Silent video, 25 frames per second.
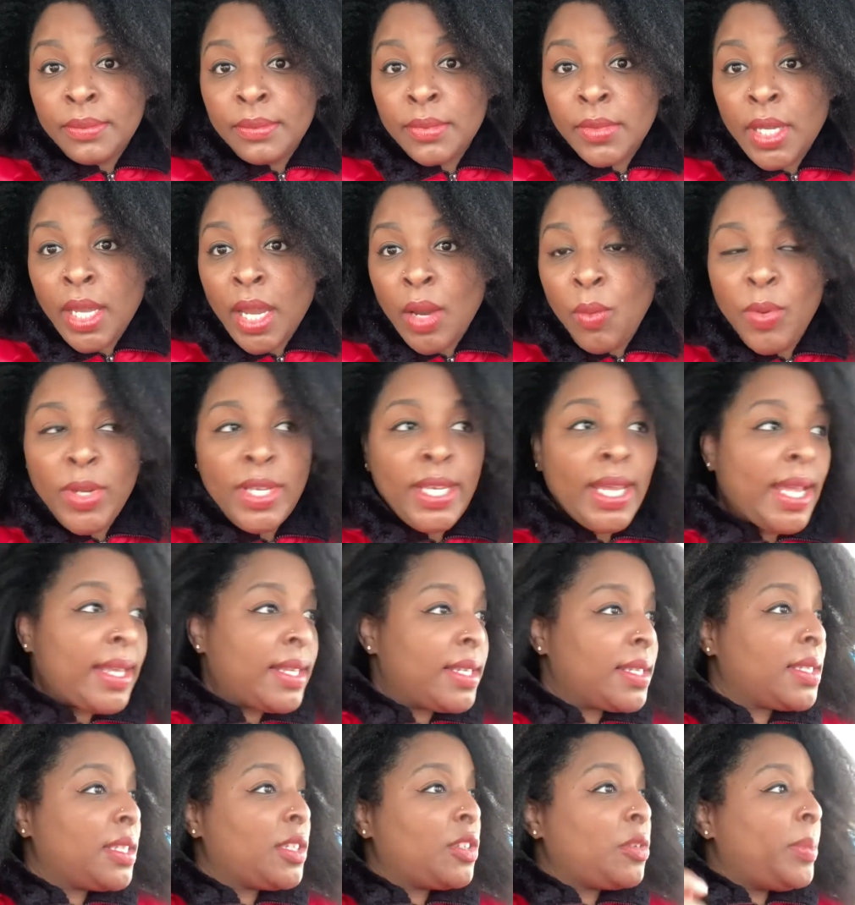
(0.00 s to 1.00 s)
Okay, we take
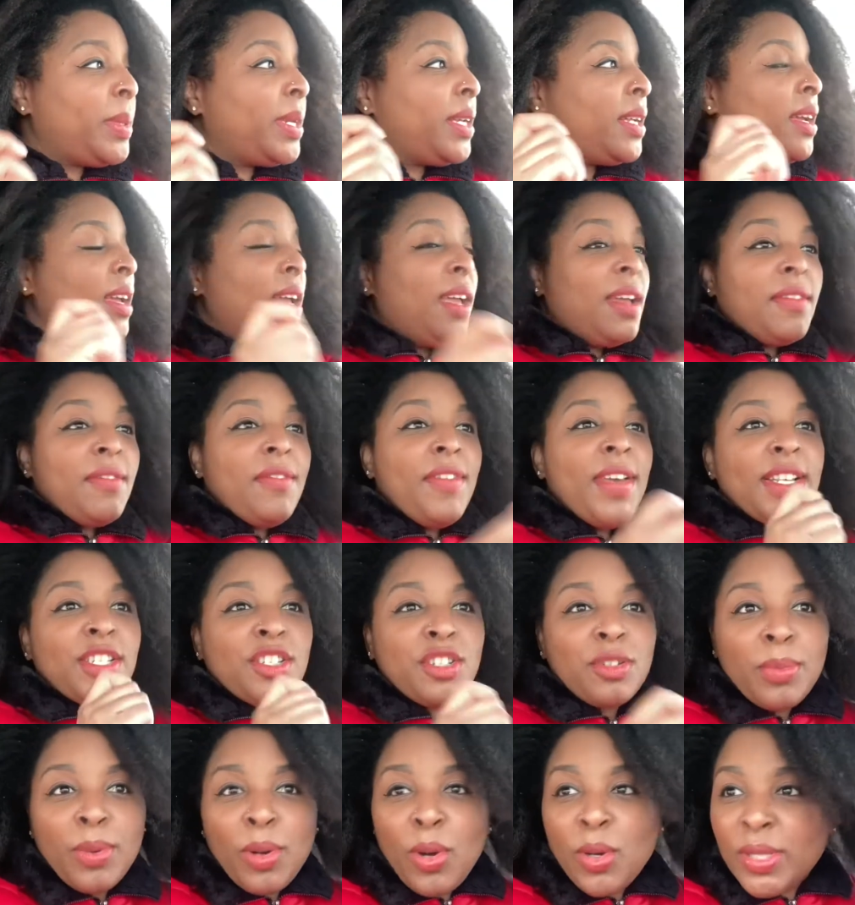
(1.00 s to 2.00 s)
this little bit of
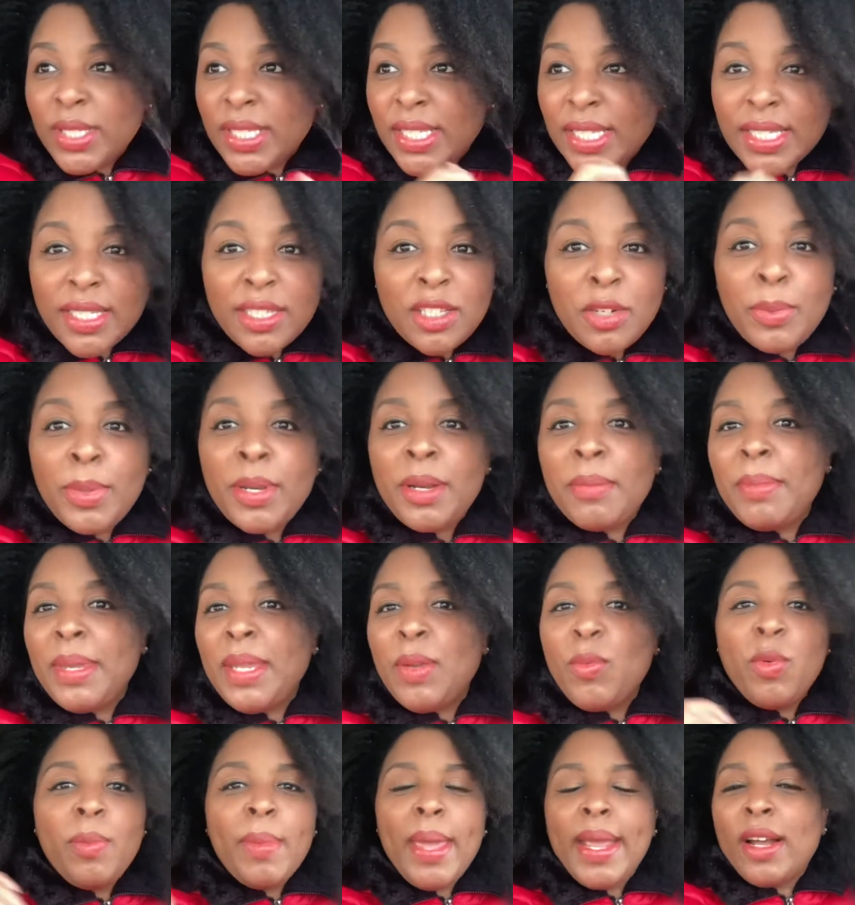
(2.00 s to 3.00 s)
vegetables this little bit of
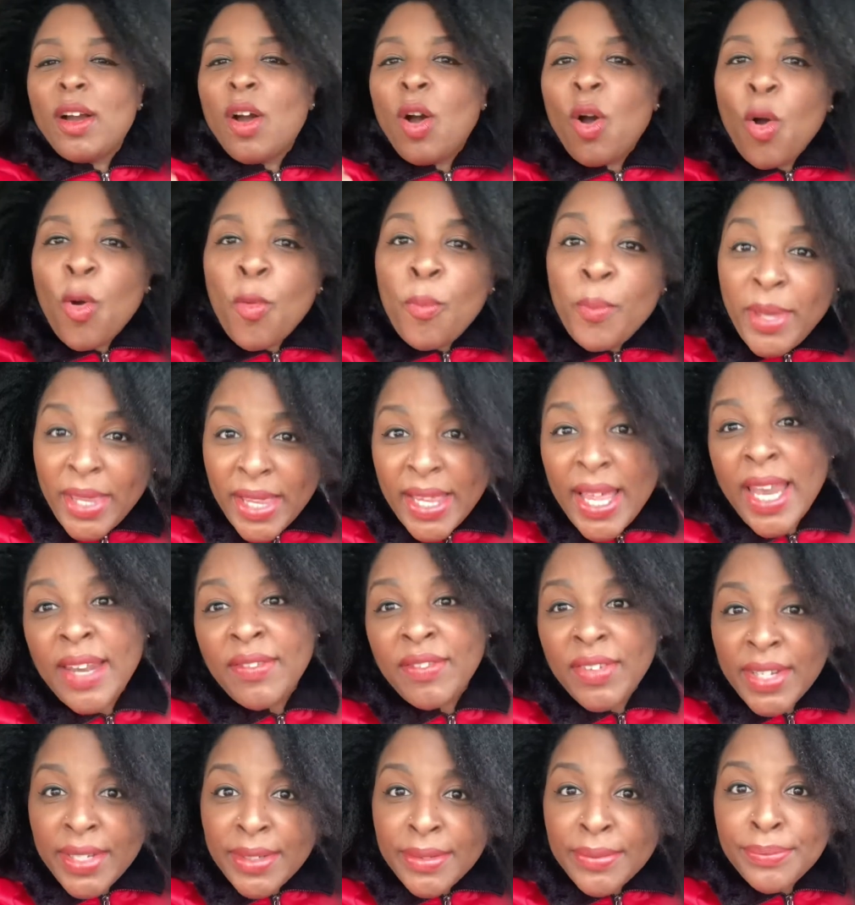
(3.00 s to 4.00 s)
meat, we make a whole meal out
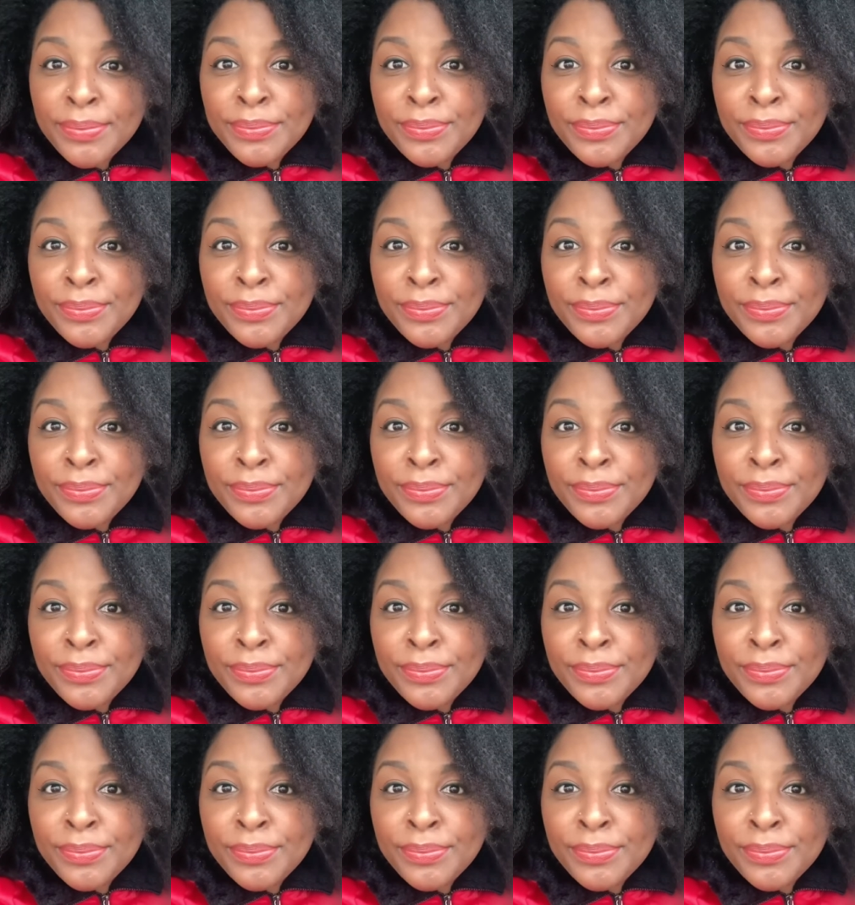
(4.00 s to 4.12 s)
of it.